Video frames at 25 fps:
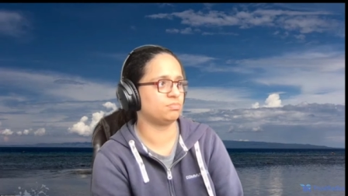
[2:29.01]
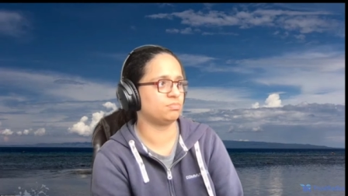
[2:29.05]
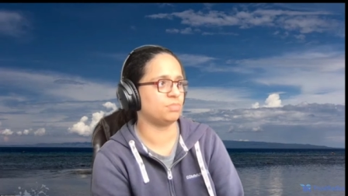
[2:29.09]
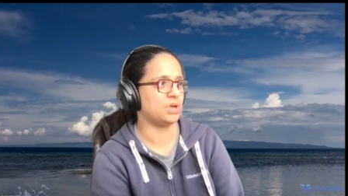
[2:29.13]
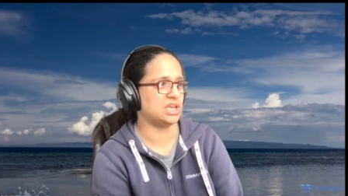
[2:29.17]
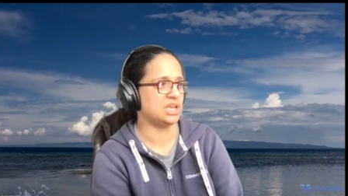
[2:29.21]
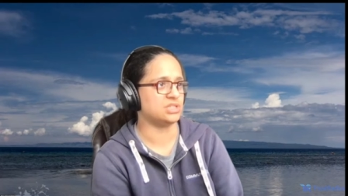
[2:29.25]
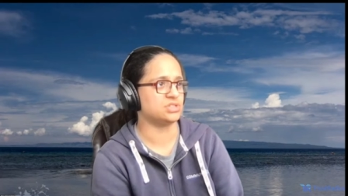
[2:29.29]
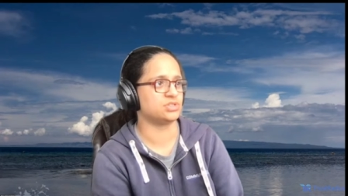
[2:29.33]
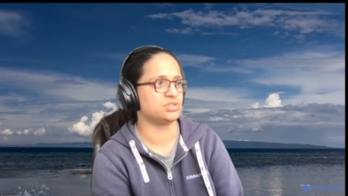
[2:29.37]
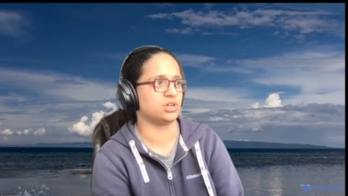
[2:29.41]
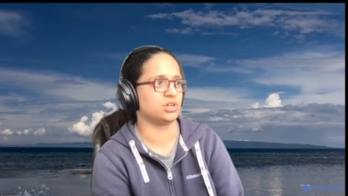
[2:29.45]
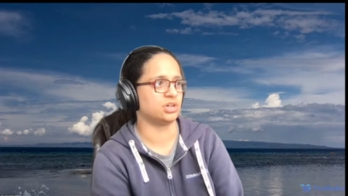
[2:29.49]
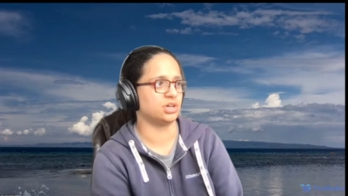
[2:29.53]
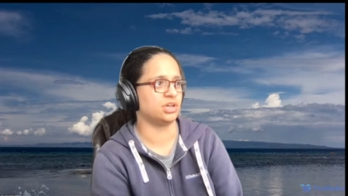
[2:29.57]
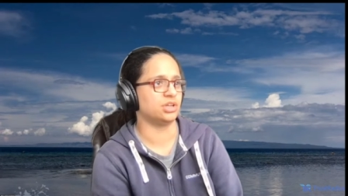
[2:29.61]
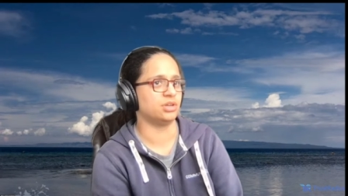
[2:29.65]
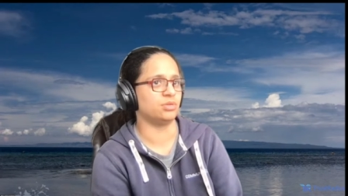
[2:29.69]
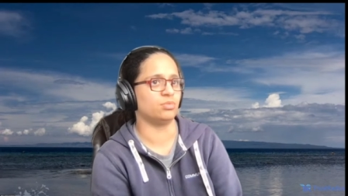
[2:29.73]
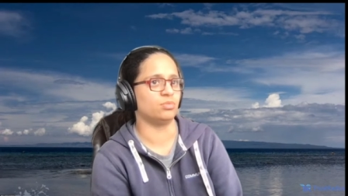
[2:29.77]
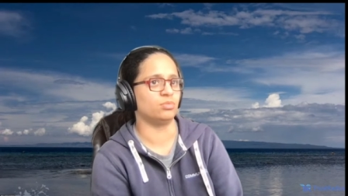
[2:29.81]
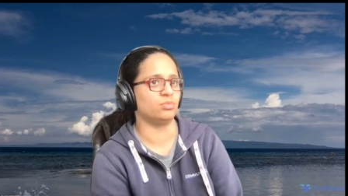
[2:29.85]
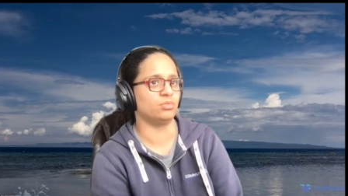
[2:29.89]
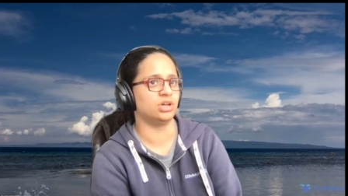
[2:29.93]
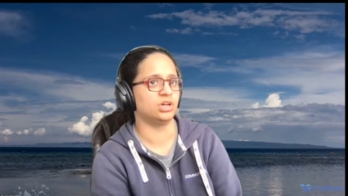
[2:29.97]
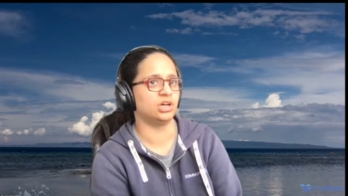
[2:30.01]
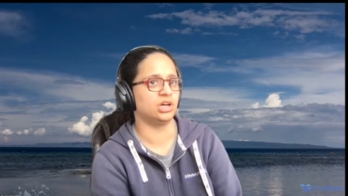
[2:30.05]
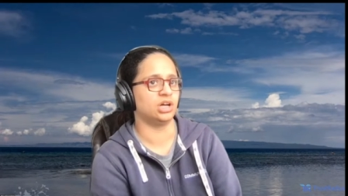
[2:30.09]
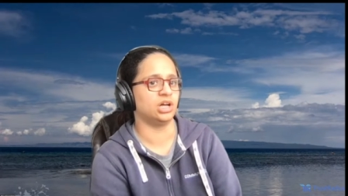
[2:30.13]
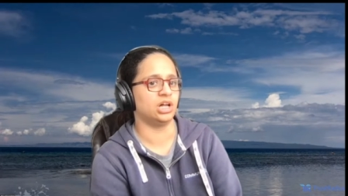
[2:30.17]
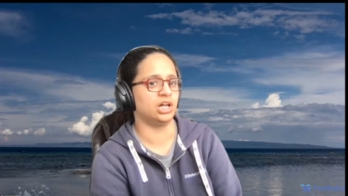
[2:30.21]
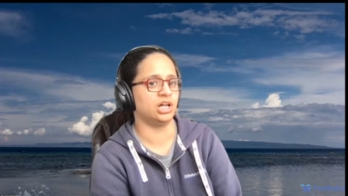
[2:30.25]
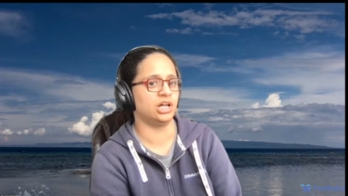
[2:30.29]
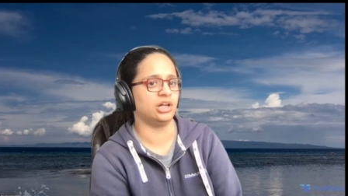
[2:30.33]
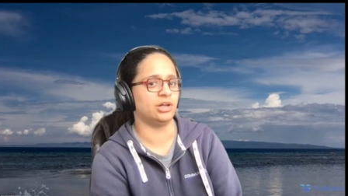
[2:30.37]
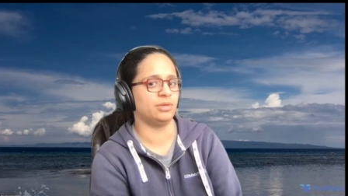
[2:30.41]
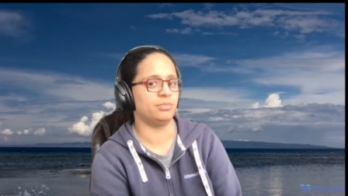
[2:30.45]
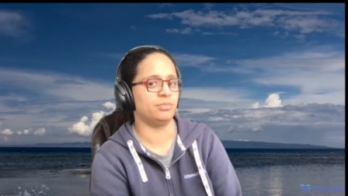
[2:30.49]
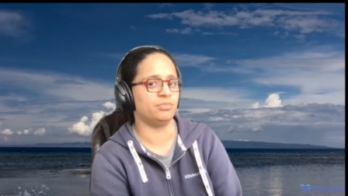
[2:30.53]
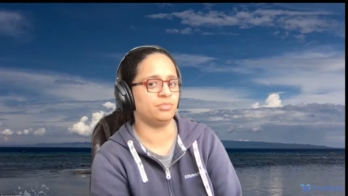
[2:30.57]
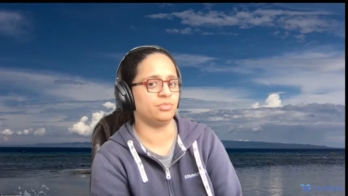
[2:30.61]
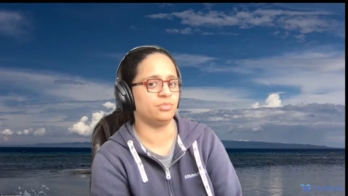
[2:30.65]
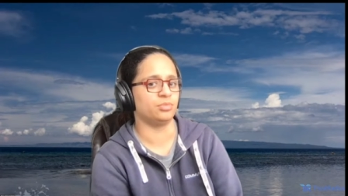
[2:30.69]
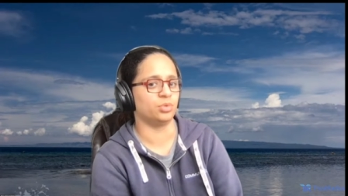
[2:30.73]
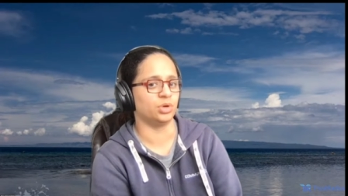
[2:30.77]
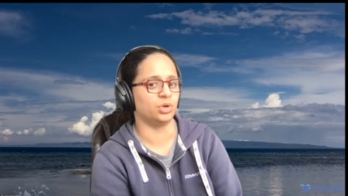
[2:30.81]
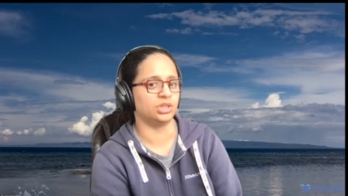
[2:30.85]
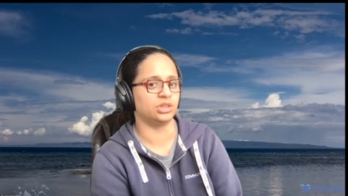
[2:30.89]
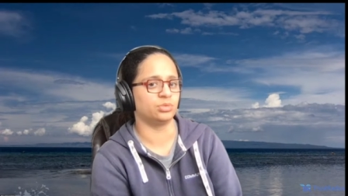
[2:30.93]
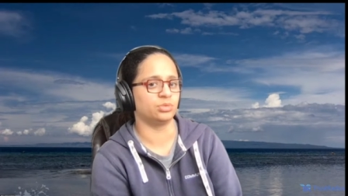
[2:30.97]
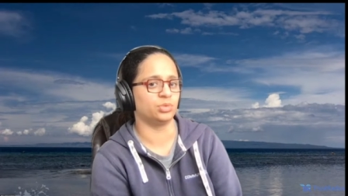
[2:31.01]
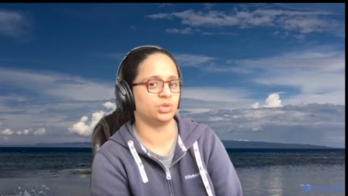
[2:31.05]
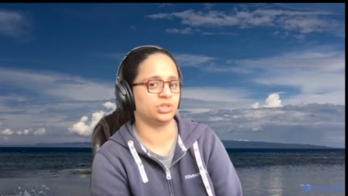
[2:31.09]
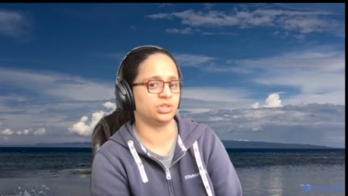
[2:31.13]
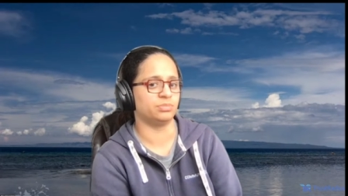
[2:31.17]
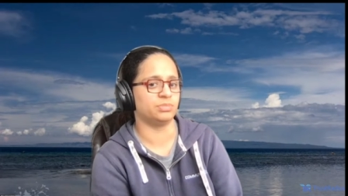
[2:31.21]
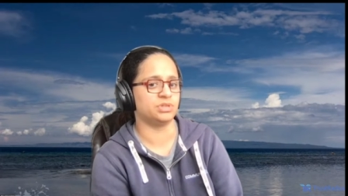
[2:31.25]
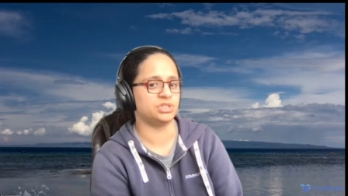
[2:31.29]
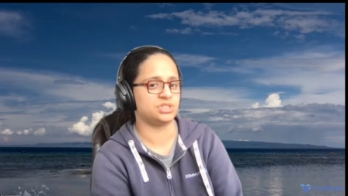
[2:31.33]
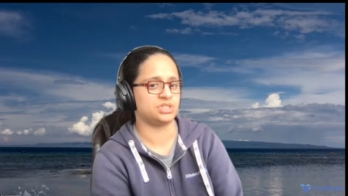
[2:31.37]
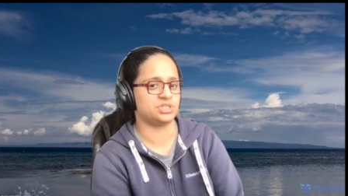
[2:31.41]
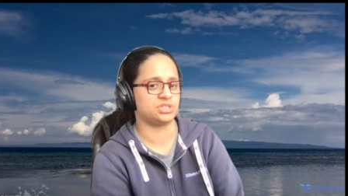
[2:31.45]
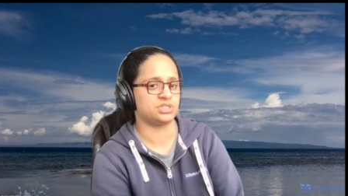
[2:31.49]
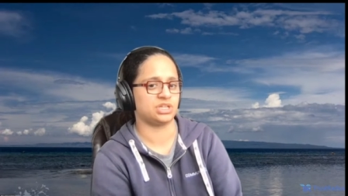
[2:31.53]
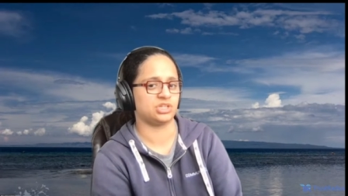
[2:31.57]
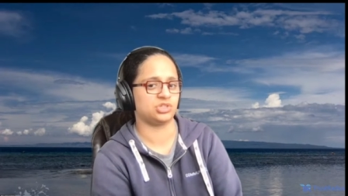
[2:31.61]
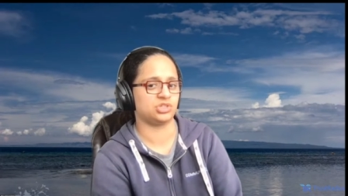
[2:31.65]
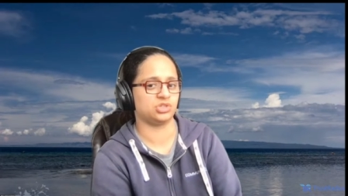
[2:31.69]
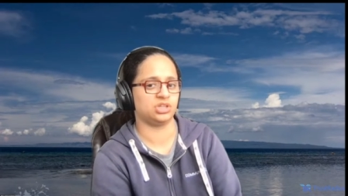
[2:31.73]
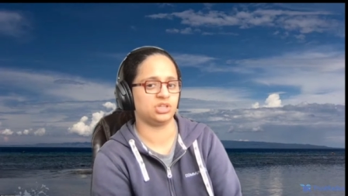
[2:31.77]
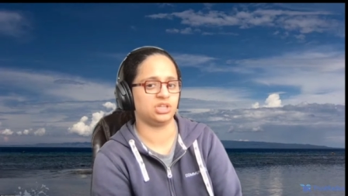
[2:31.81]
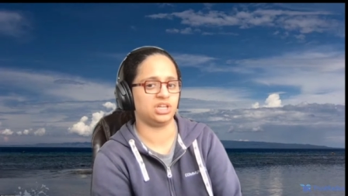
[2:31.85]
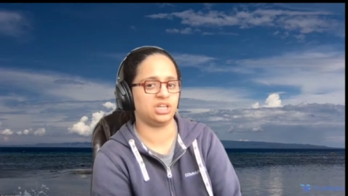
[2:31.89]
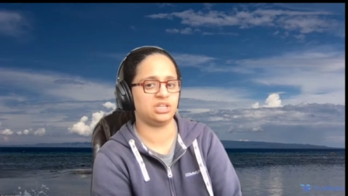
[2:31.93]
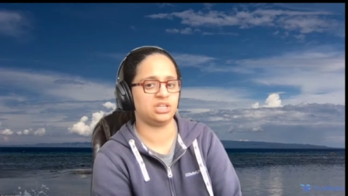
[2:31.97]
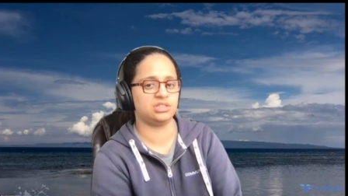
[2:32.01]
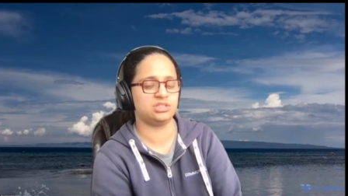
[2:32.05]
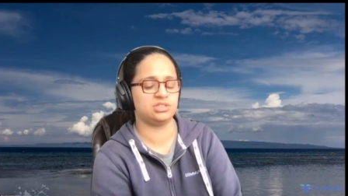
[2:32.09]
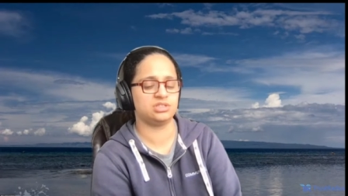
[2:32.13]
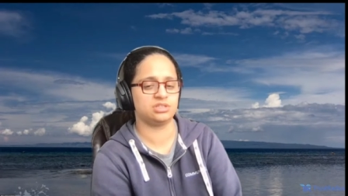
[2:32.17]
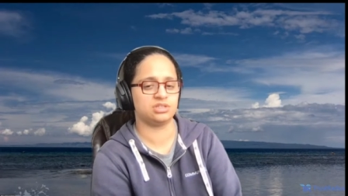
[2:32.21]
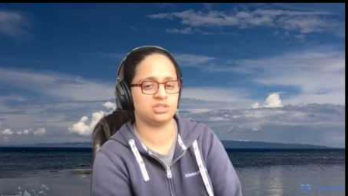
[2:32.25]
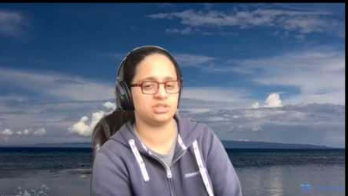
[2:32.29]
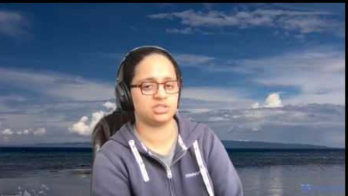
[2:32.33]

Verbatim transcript: based on um, what what the business actually needs,